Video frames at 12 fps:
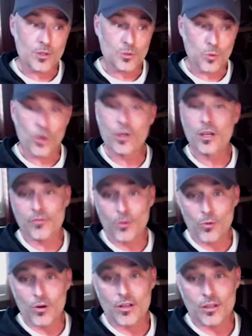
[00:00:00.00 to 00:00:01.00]
working for
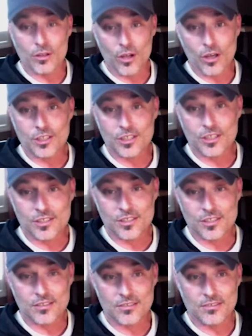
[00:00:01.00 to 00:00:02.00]
one of the largest
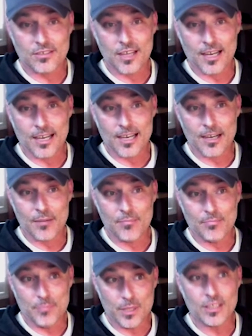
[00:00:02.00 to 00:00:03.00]

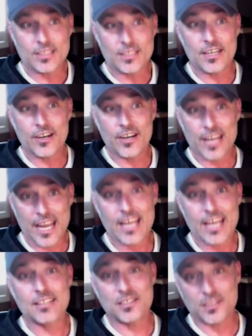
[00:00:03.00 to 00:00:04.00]
military
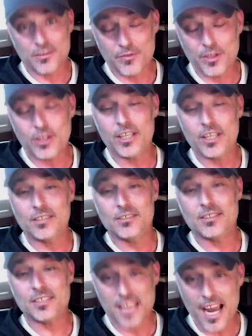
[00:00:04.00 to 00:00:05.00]
and civilian
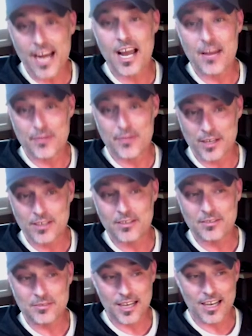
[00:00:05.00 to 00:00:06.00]

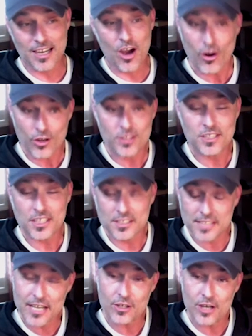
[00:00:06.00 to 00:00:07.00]
skydiving harness
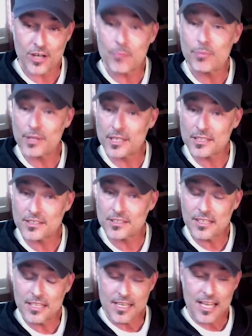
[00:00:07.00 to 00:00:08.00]
container companies.
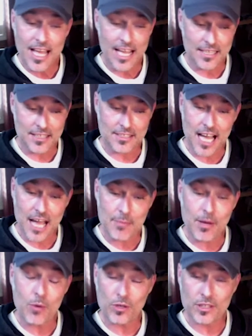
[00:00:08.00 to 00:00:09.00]
At the time
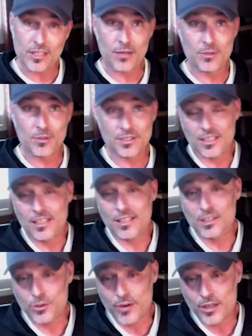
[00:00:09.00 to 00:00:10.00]
I was
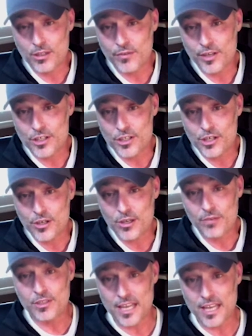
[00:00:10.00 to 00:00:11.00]
the director of engineering
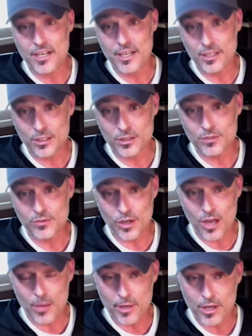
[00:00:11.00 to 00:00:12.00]
for 10 years for
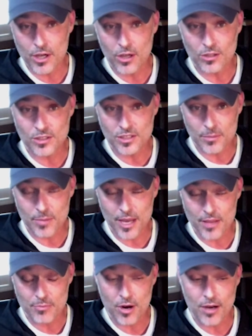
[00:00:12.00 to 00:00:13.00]
a company called
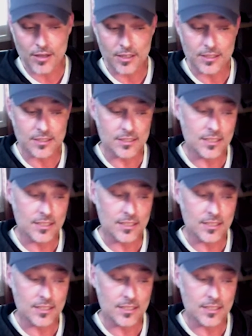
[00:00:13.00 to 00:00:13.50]
Sunpath Products.